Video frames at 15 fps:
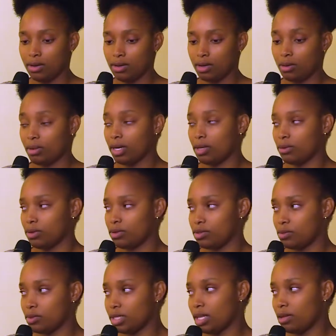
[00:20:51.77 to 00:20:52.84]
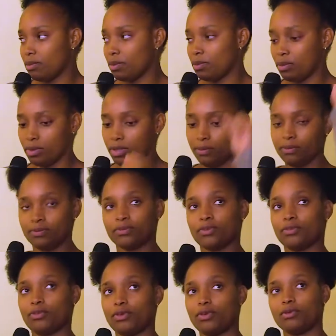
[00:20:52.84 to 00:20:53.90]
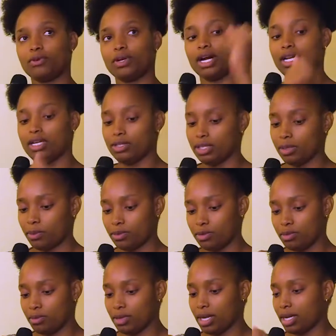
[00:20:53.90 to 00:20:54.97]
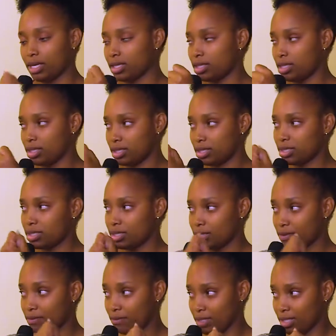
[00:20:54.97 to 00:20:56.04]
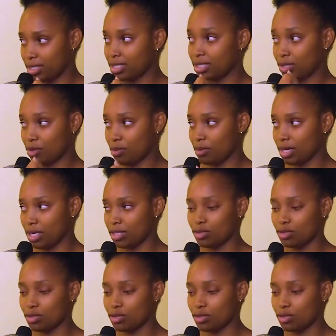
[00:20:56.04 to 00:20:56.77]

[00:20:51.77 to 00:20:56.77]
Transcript: normally when you will tell people for your ugali, you're supposed to be like this fist normally.